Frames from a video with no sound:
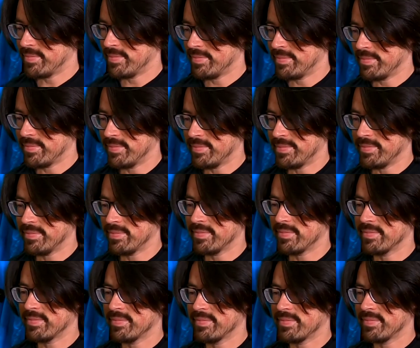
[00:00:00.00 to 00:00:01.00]

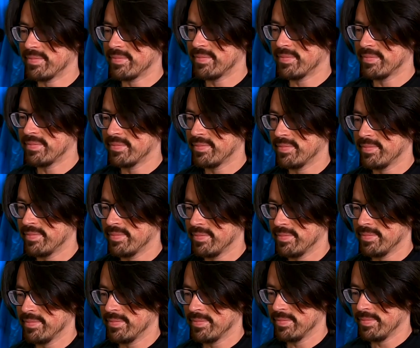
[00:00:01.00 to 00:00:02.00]

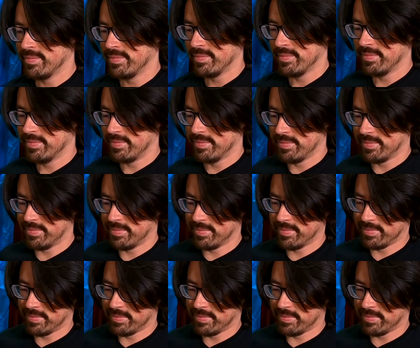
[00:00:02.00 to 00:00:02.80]
Nothing is said.